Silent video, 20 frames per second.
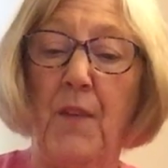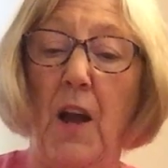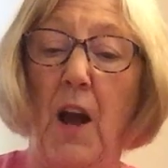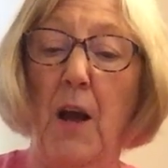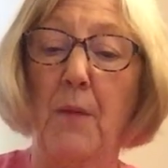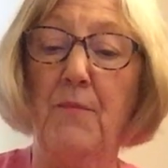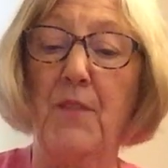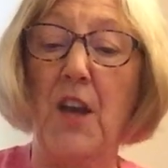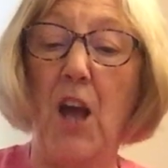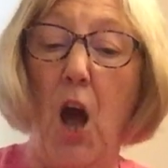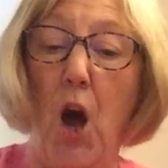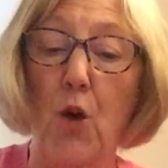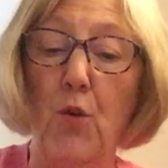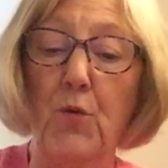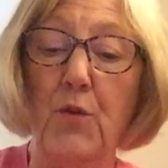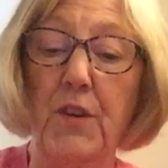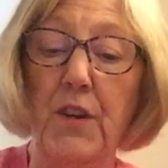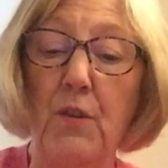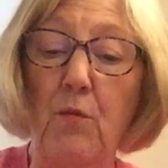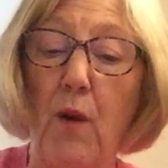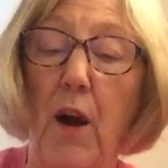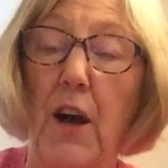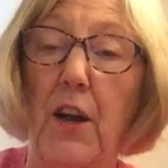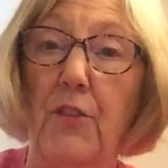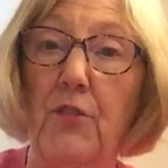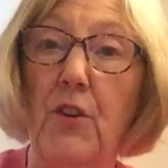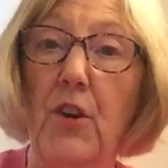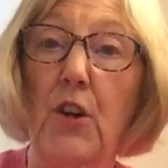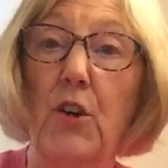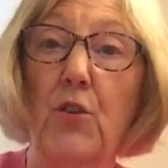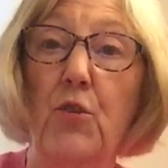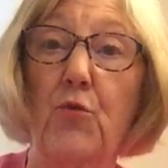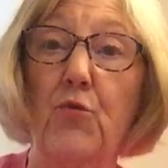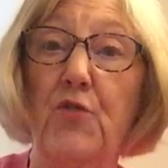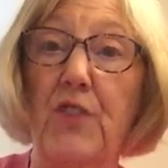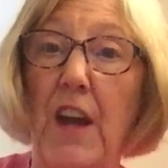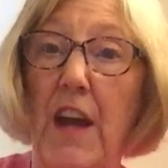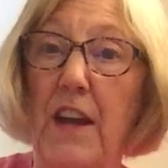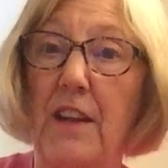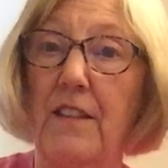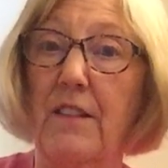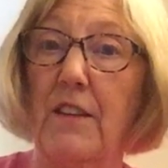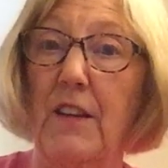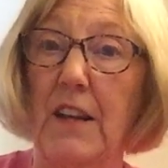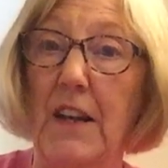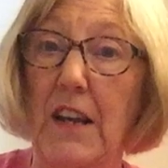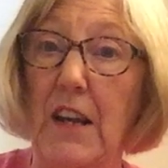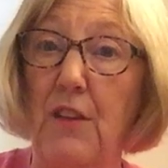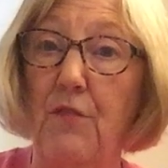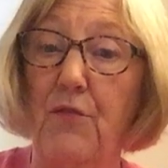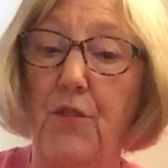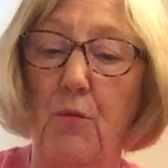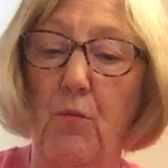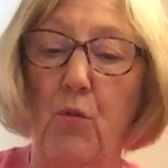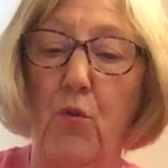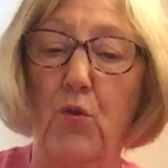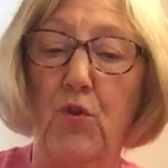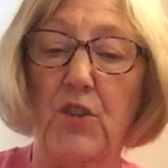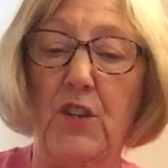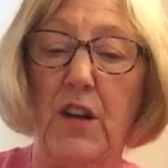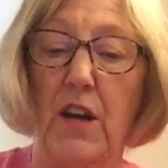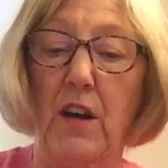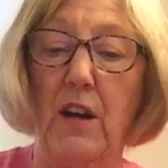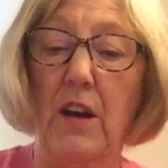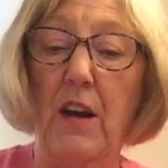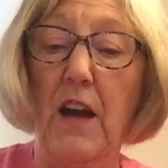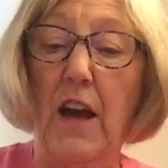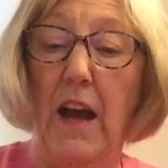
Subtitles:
"I'm the only one who dares to leave the water